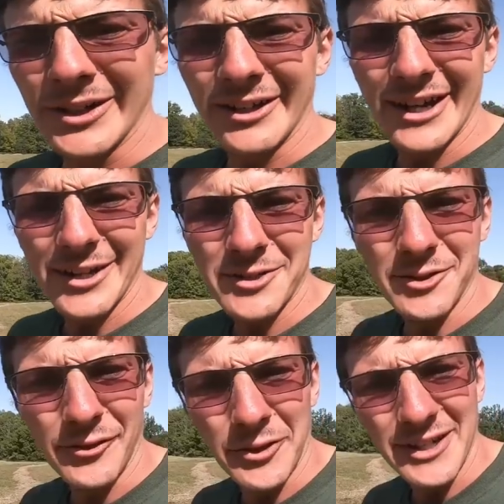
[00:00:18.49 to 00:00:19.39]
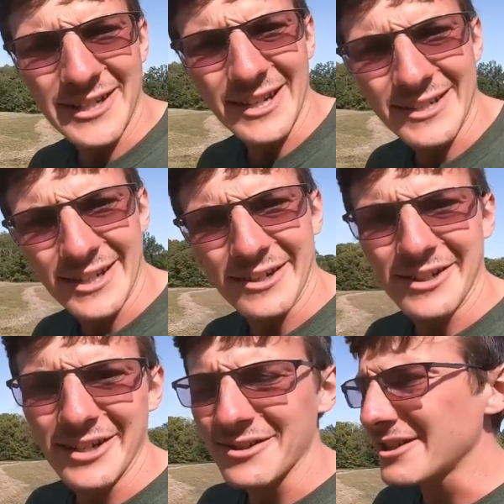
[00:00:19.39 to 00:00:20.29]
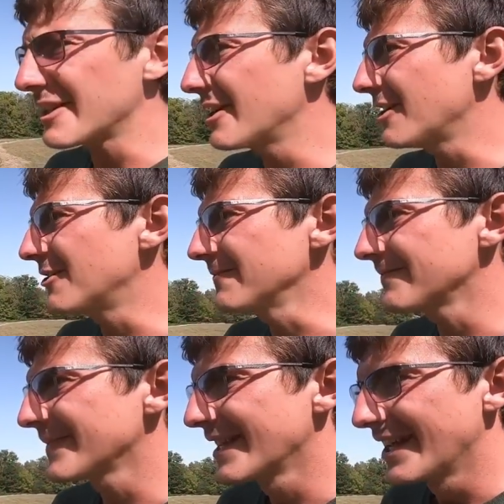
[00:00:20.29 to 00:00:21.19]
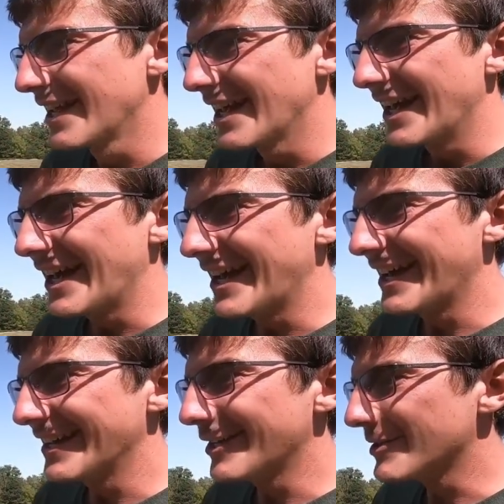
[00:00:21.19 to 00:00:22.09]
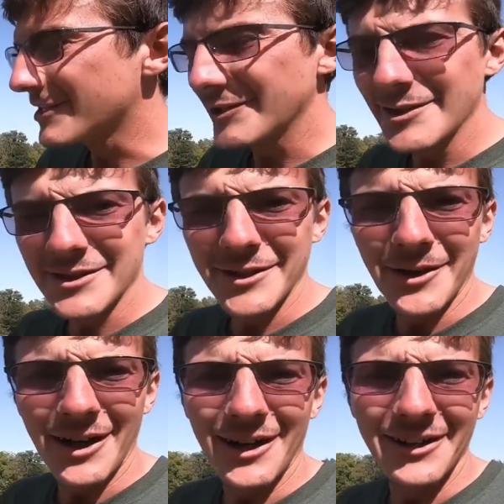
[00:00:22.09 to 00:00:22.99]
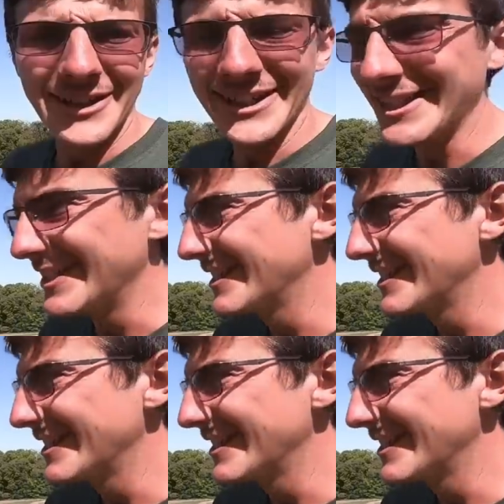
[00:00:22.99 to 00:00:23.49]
old International 46 here years ago, and we're still using the New Holland.